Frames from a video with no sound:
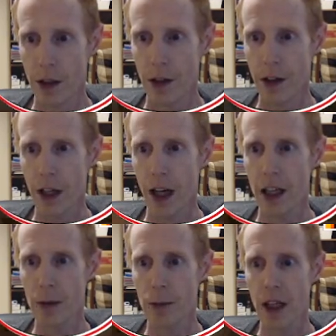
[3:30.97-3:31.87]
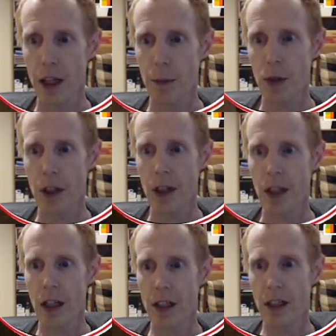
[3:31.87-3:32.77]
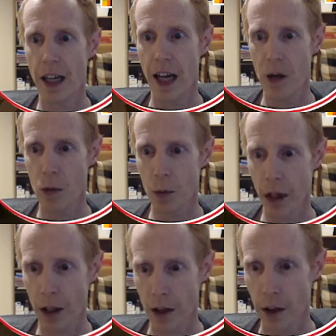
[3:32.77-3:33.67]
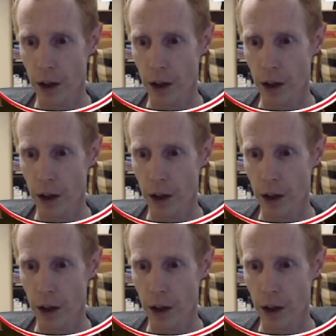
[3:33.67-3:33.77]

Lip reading: the item that I put it down with.